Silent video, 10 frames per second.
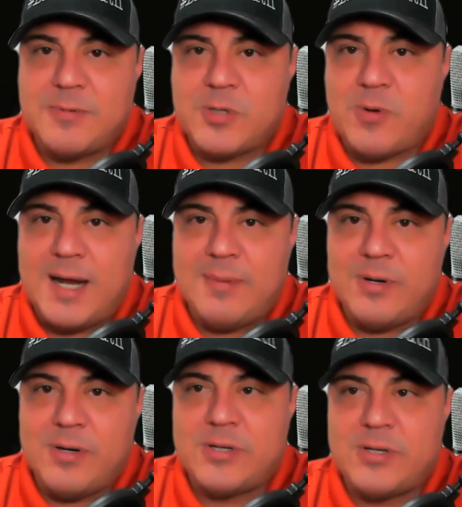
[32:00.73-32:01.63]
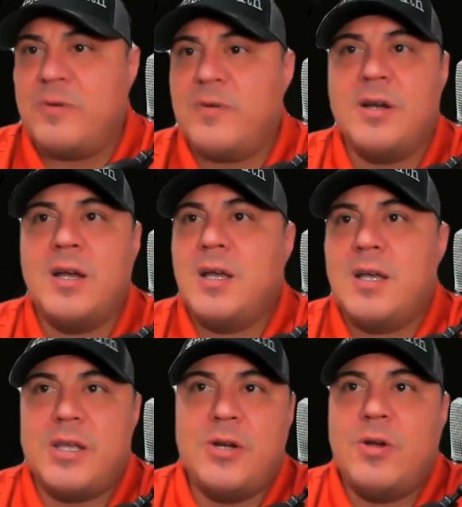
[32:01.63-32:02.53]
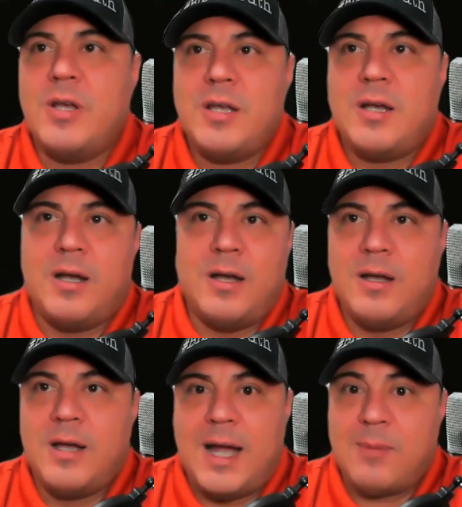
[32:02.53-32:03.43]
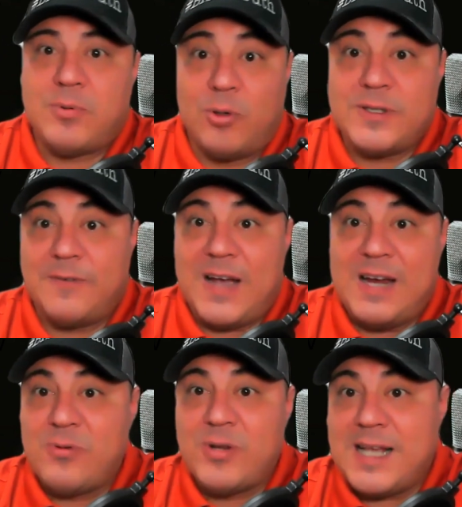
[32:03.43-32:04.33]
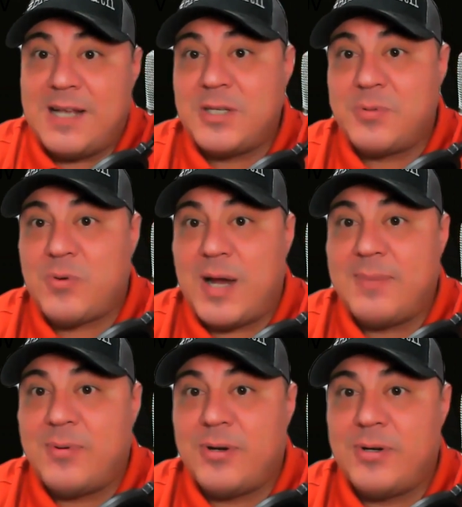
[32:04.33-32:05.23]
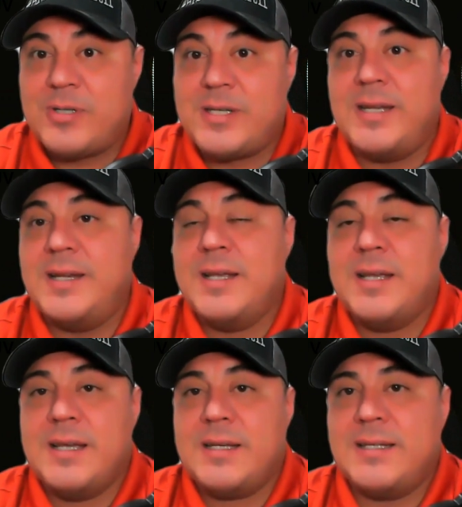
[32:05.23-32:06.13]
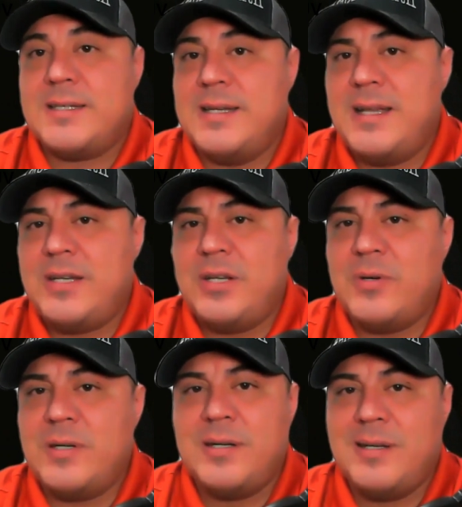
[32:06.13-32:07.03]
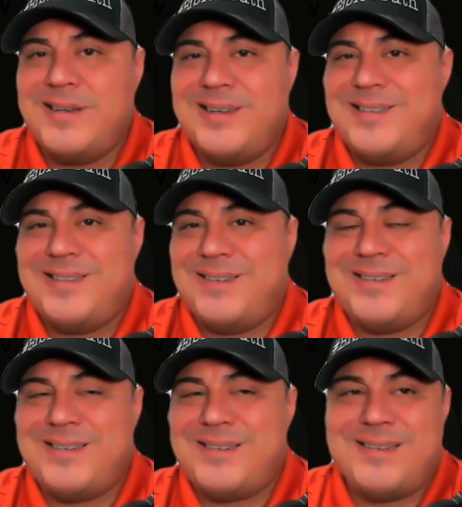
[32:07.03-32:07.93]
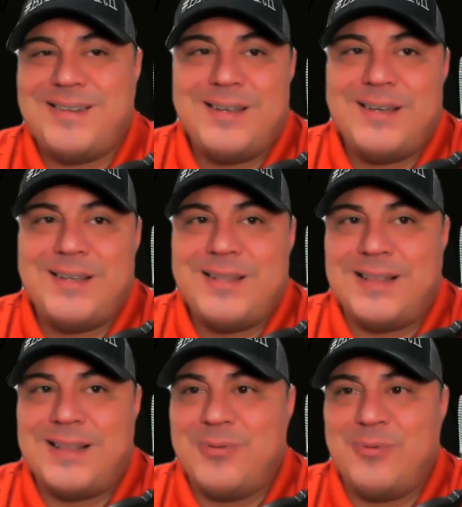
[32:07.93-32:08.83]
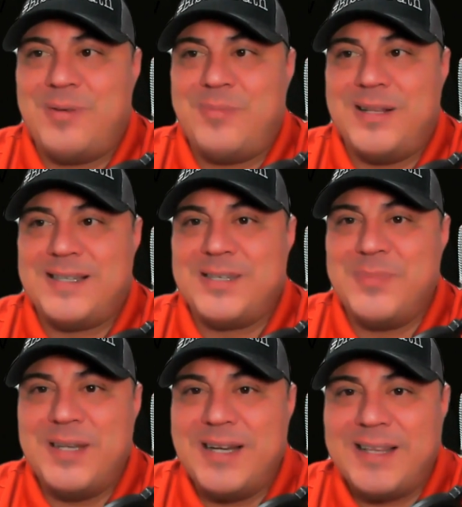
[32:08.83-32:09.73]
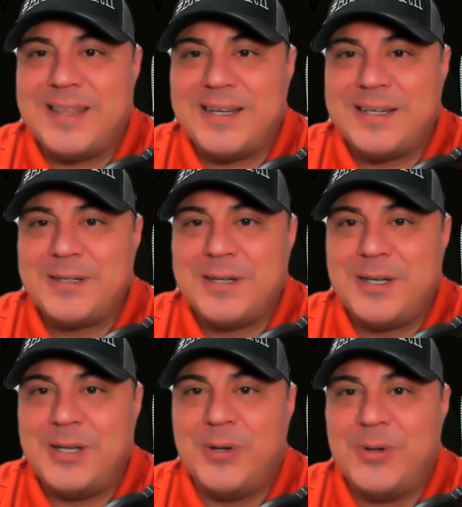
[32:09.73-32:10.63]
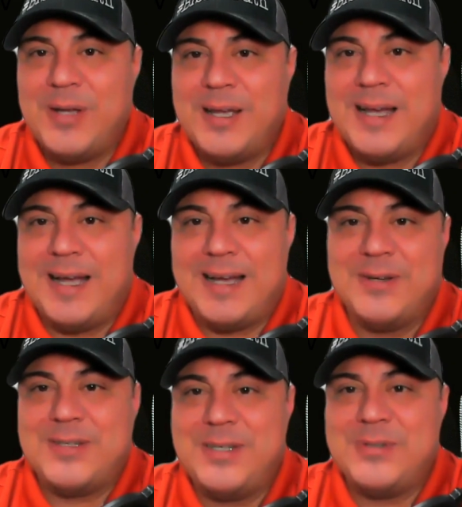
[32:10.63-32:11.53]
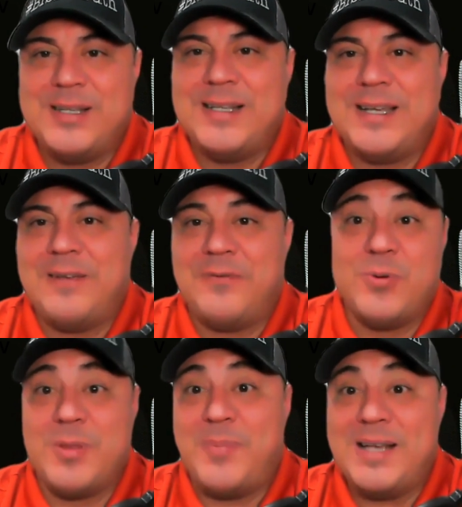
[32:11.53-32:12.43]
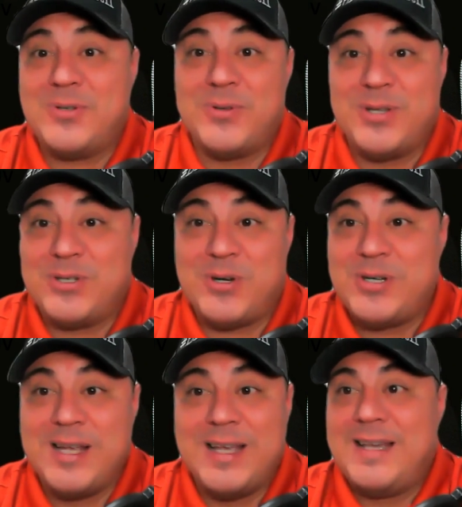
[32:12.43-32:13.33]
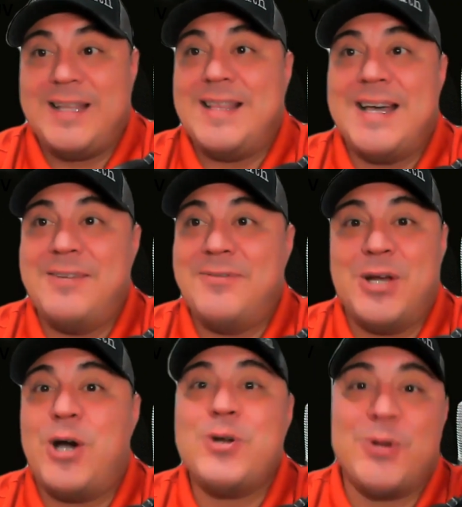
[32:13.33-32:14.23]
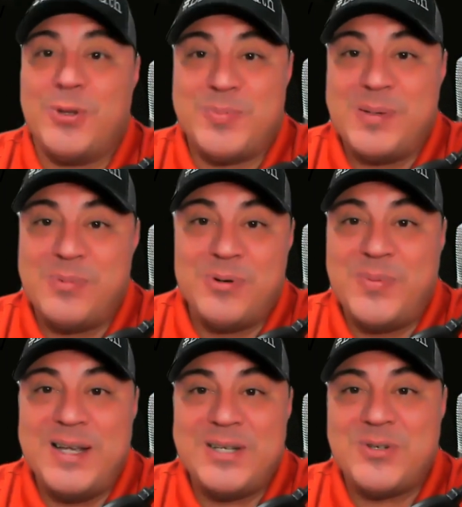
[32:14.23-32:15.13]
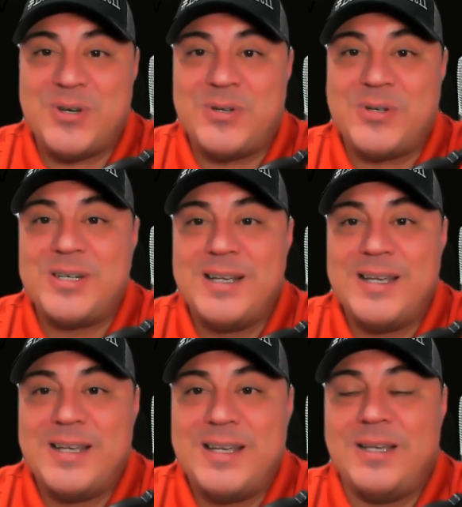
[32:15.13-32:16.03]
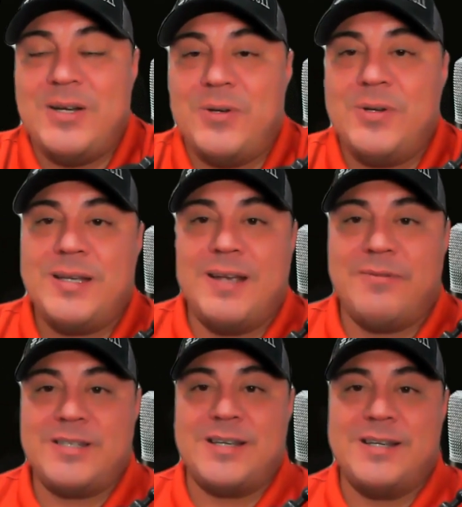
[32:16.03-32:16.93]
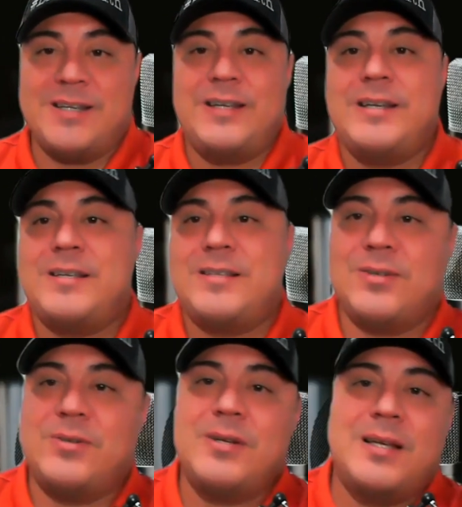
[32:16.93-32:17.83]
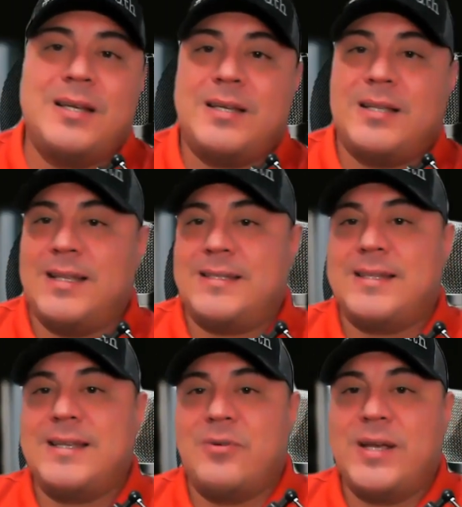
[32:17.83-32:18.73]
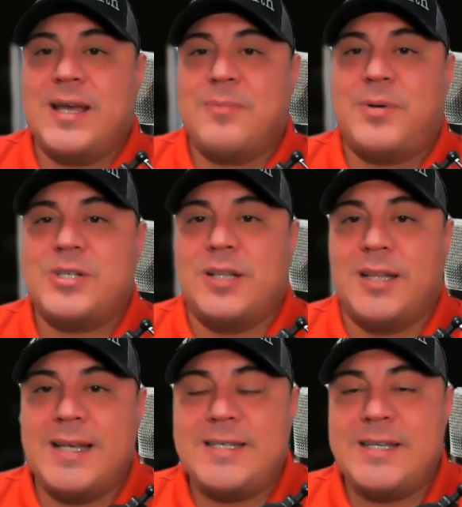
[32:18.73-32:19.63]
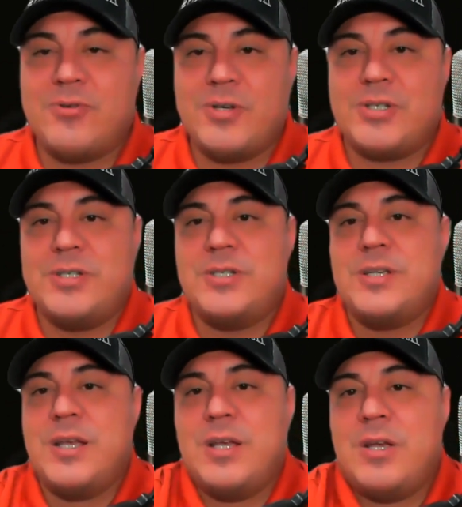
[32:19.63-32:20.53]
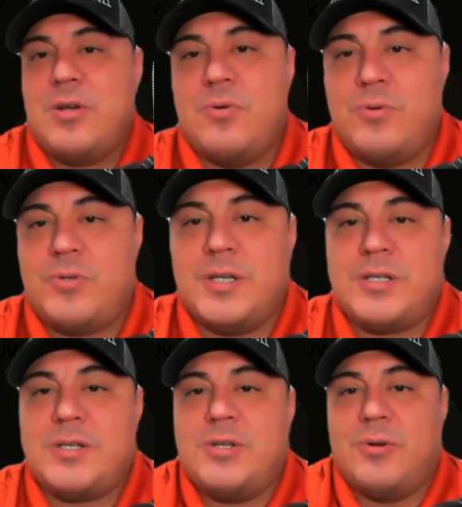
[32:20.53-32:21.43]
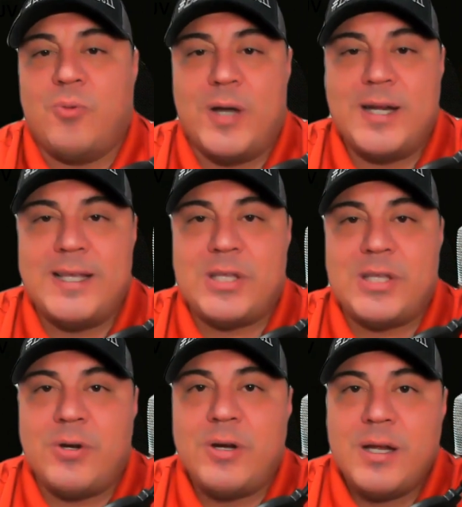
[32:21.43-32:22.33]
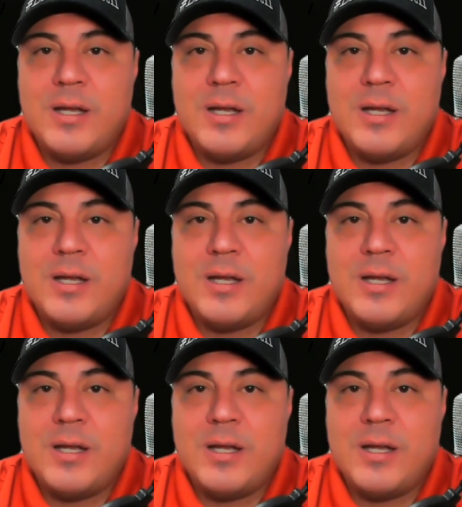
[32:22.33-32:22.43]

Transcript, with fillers: subscribers or, you know, uh, I'm close to 500,000 subscribers and this and that. You know what? There's just that. I mean, that doesn't mean anything. You know, I guarantee you that like, if you were the pastor of the church, not even a hundred of those people would be at your church. You know, every Sunday. So, and that's the thing. We got a bunch of lazy Christians who just you know want to get their